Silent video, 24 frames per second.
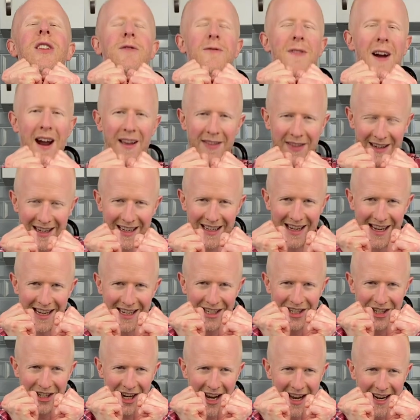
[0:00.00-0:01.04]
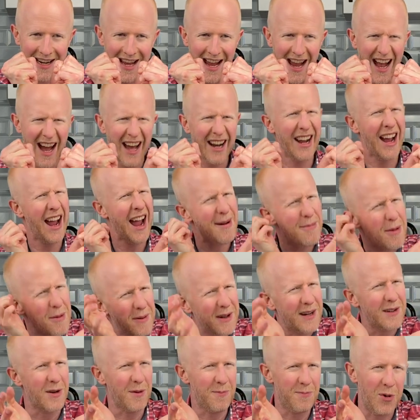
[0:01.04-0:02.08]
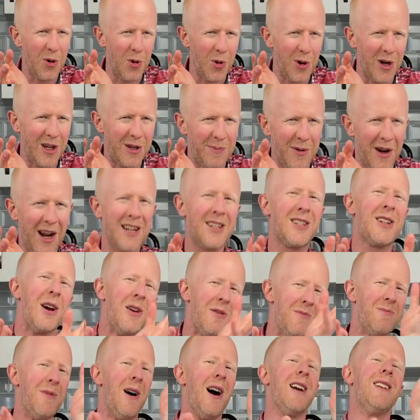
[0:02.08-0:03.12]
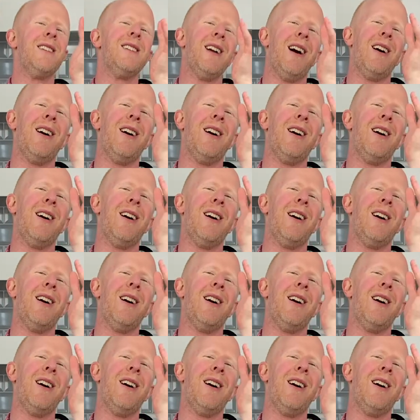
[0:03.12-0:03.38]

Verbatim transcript: fact that it is gin. And I am a bit of a purist, but I don't mind, you know,